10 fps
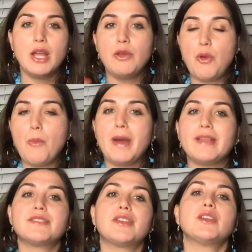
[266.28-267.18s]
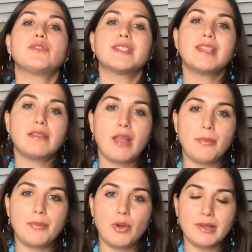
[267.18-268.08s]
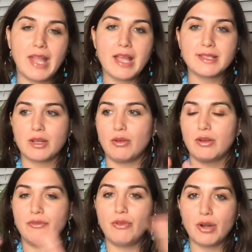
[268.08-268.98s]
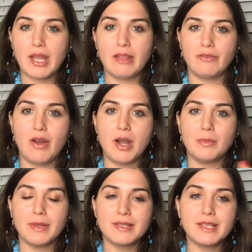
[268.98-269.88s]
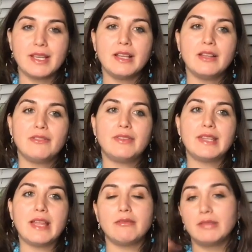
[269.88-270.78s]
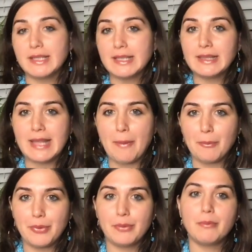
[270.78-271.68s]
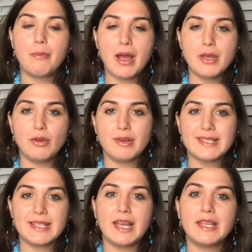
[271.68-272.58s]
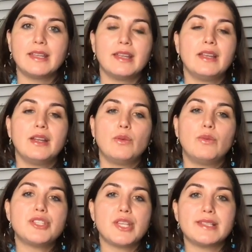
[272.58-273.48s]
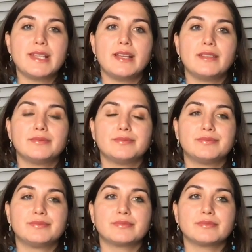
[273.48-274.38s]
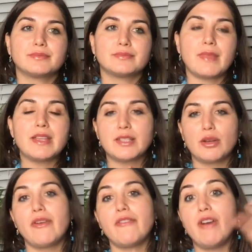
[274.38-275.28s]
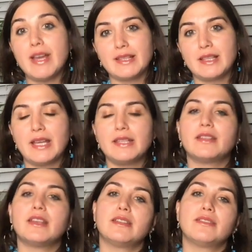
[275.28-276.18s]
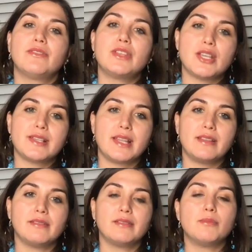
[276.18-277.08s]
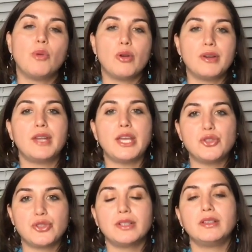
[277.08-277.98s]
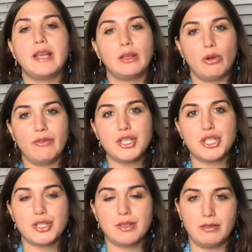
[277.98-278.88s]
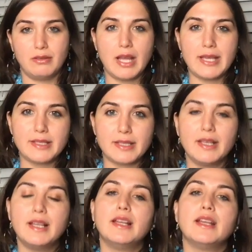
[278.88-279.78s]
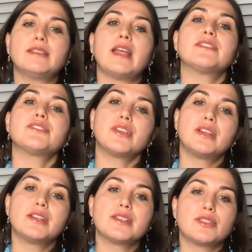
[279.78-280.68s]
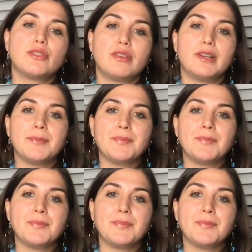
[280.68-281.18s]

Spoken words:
you might try to set up your desk or work environment with a little lamp by your side, which has instead of a white light, which has a more natural yellowish light that triggers your